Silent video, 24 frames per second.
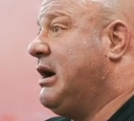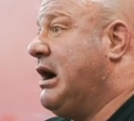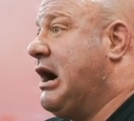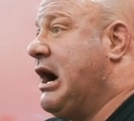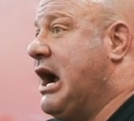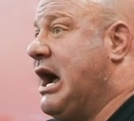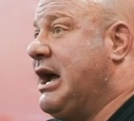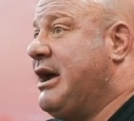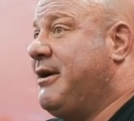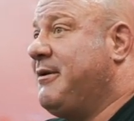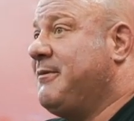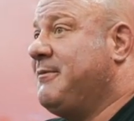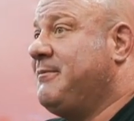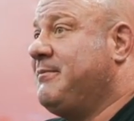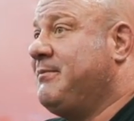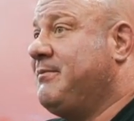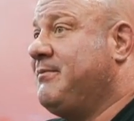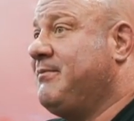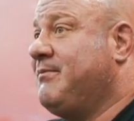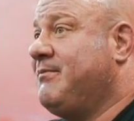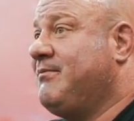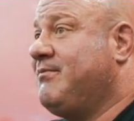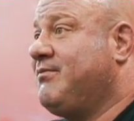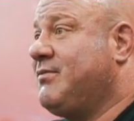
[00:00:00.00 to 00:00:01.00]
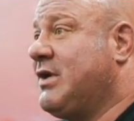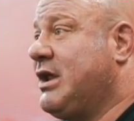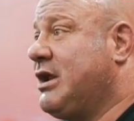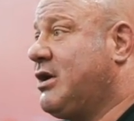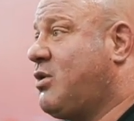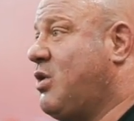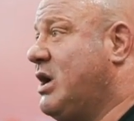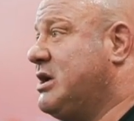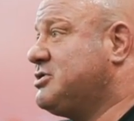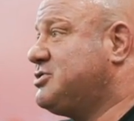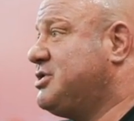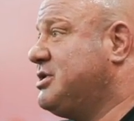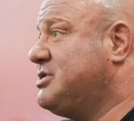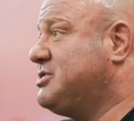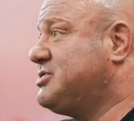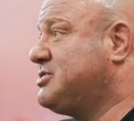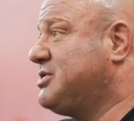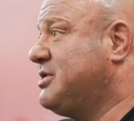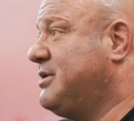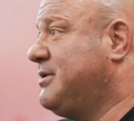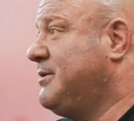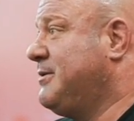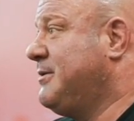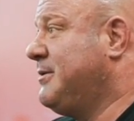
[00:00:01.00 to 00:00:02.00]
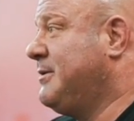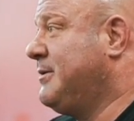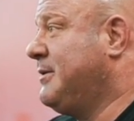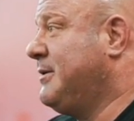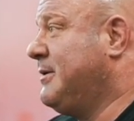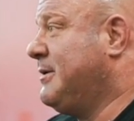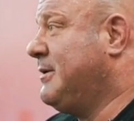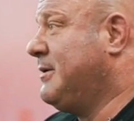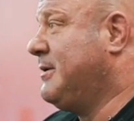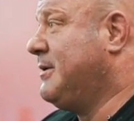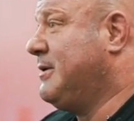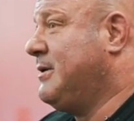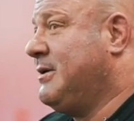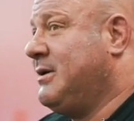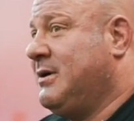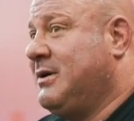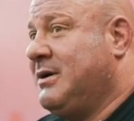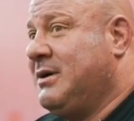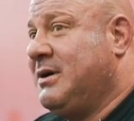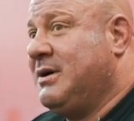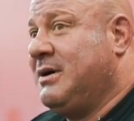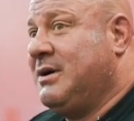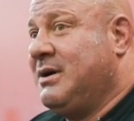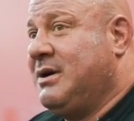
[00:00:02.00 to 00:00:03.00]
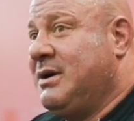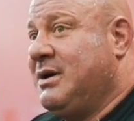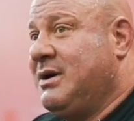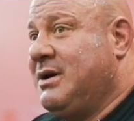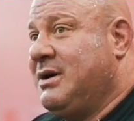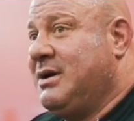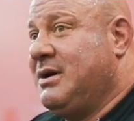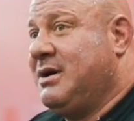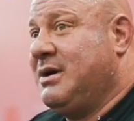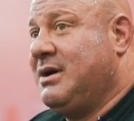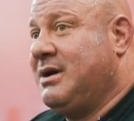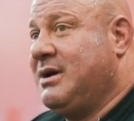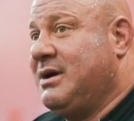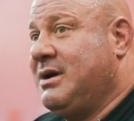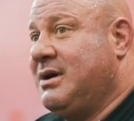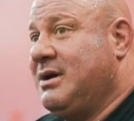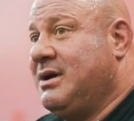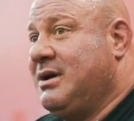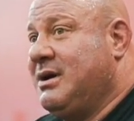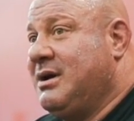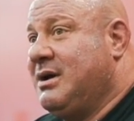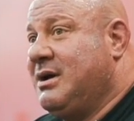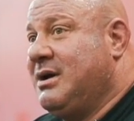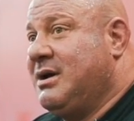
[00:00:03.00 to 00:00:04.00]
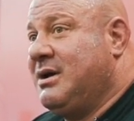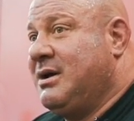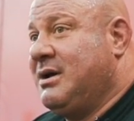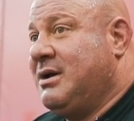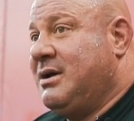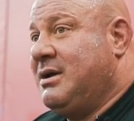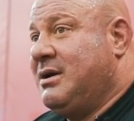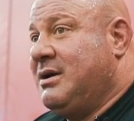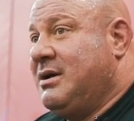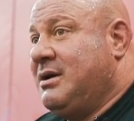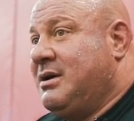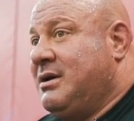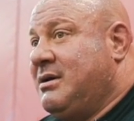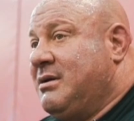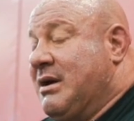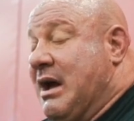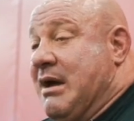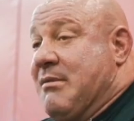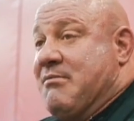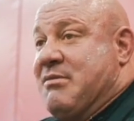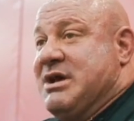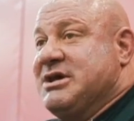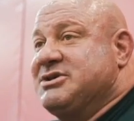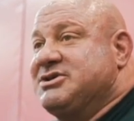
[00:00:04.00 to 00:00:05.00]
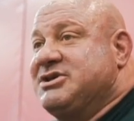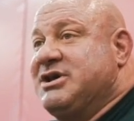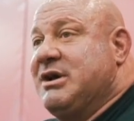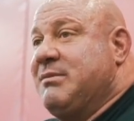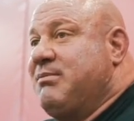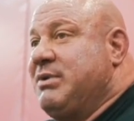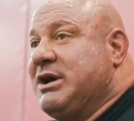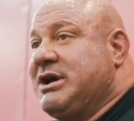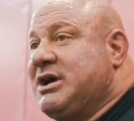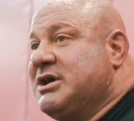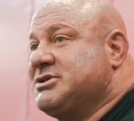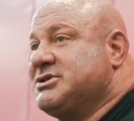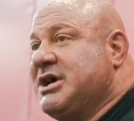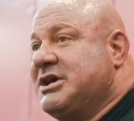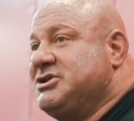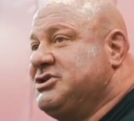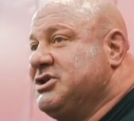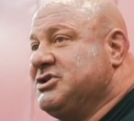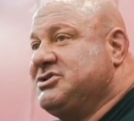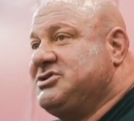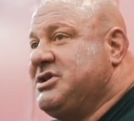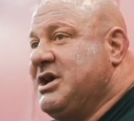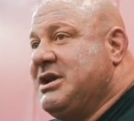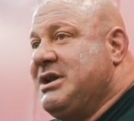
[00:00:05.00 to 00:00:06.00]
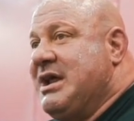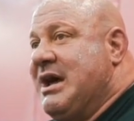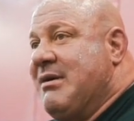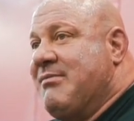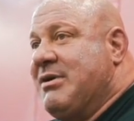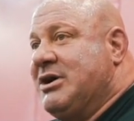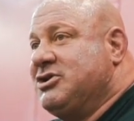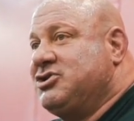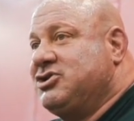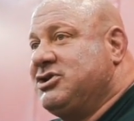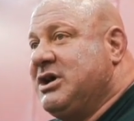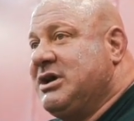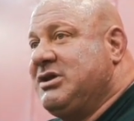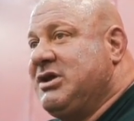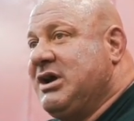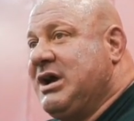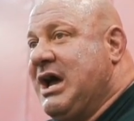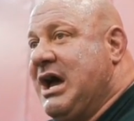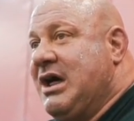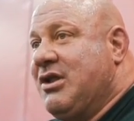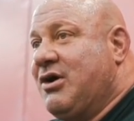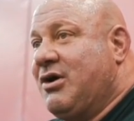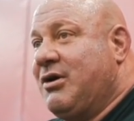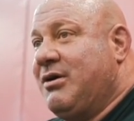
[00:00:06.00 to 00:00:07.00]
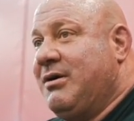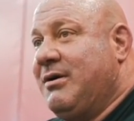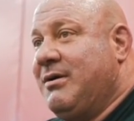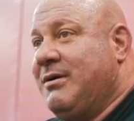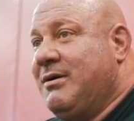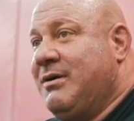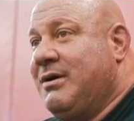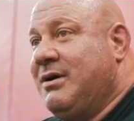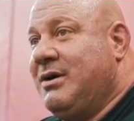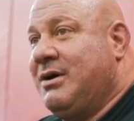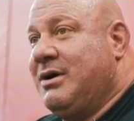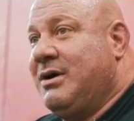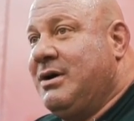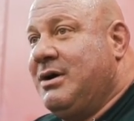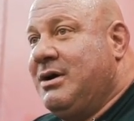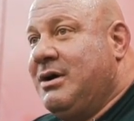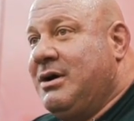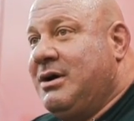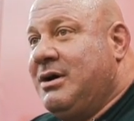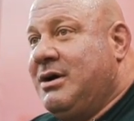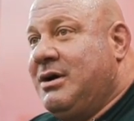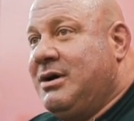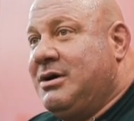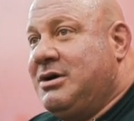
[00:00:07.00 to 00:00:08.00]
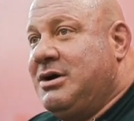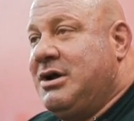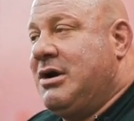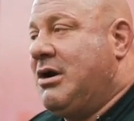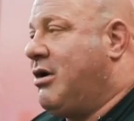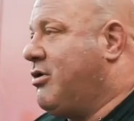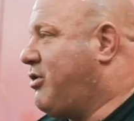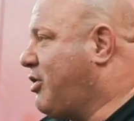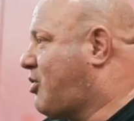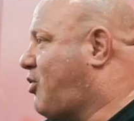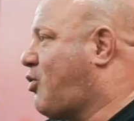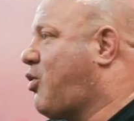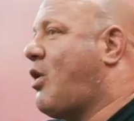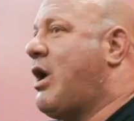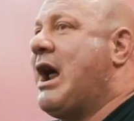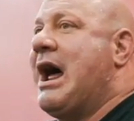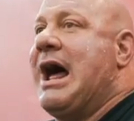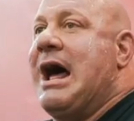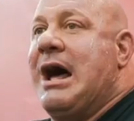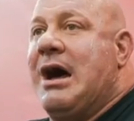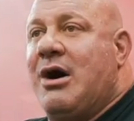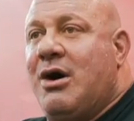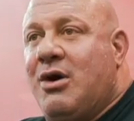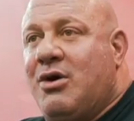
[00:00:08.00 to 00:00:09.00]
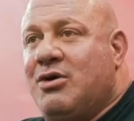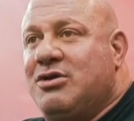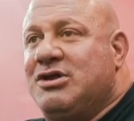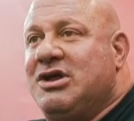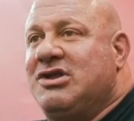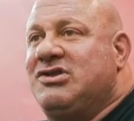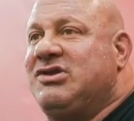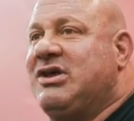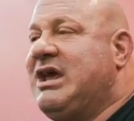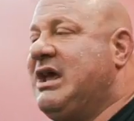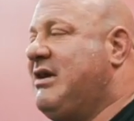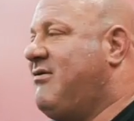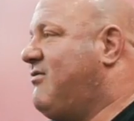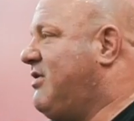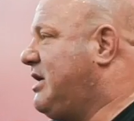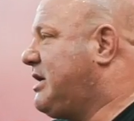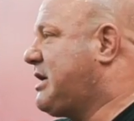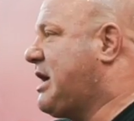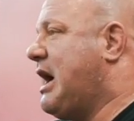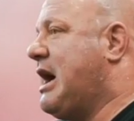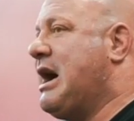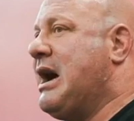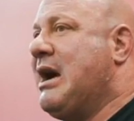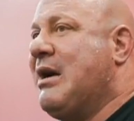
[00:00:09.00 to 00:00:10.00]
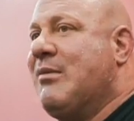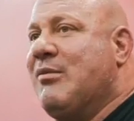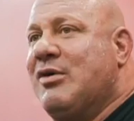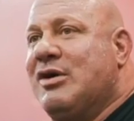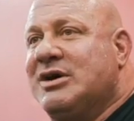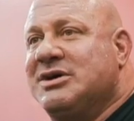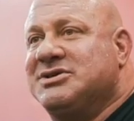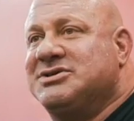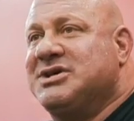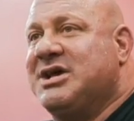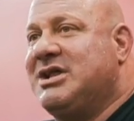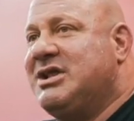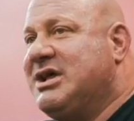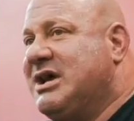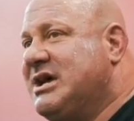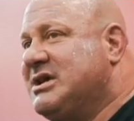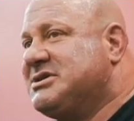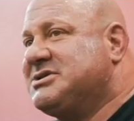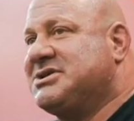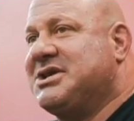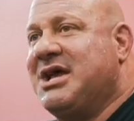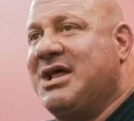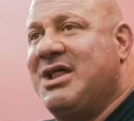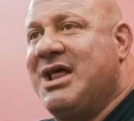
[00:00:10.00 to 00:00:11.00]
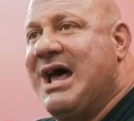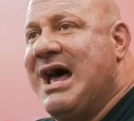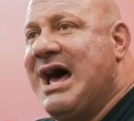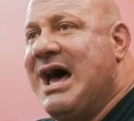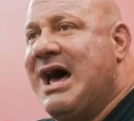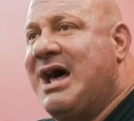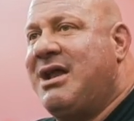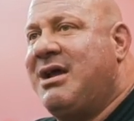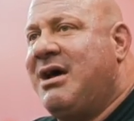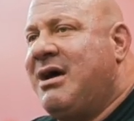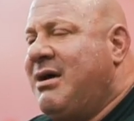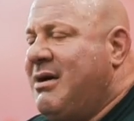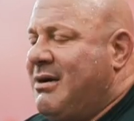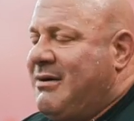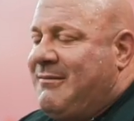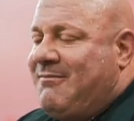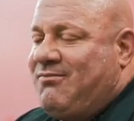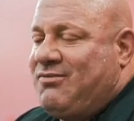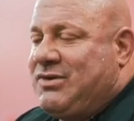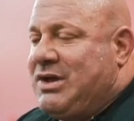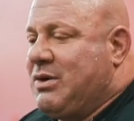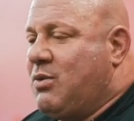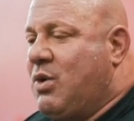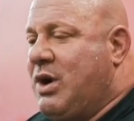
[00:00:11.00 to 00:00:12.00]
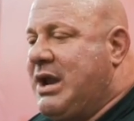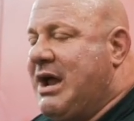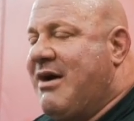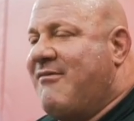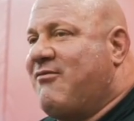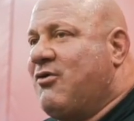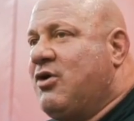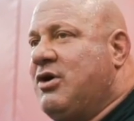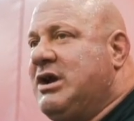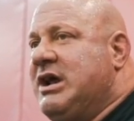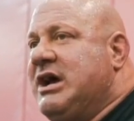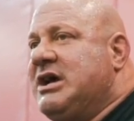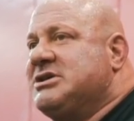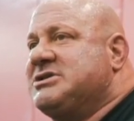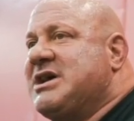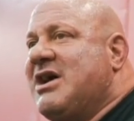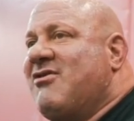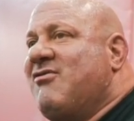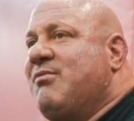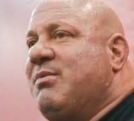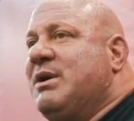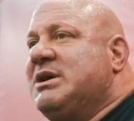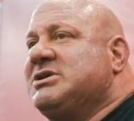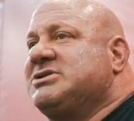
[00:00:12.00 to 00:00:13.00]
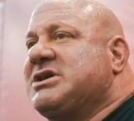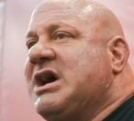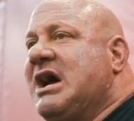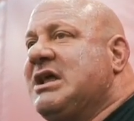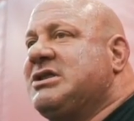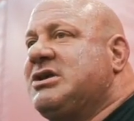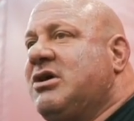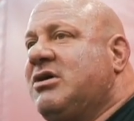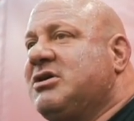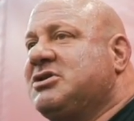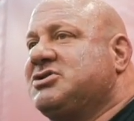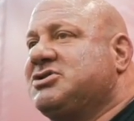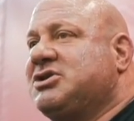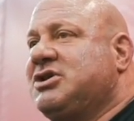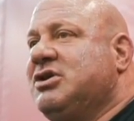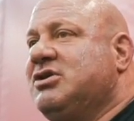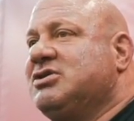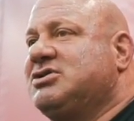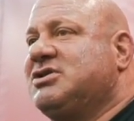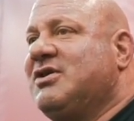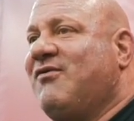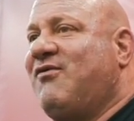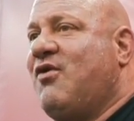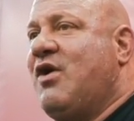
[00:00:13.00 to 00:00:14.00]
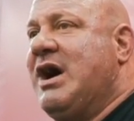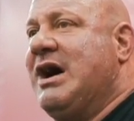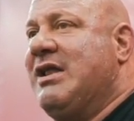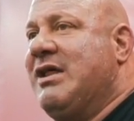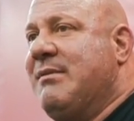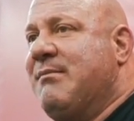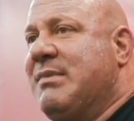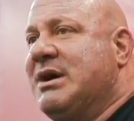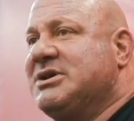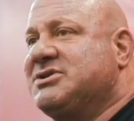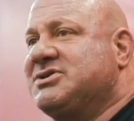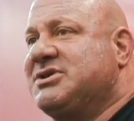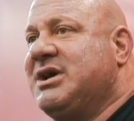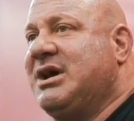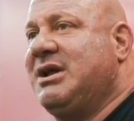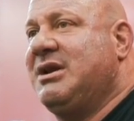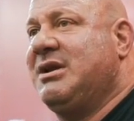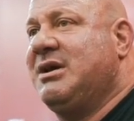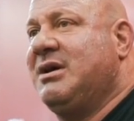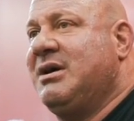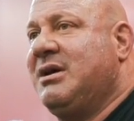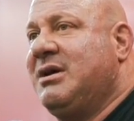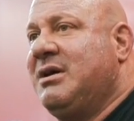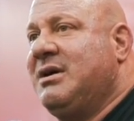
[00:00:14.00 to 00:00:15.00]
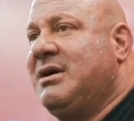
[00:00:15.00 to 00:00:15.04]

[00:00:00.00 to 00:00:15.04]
All right? Any questions? So you missed that because your mind wasn't ready? Yet? I missed it because I just didn't have my shit together you know, the crowd, the TV cameras, the this, the that, whatever it is, everybody's got their excuse of why they missed it.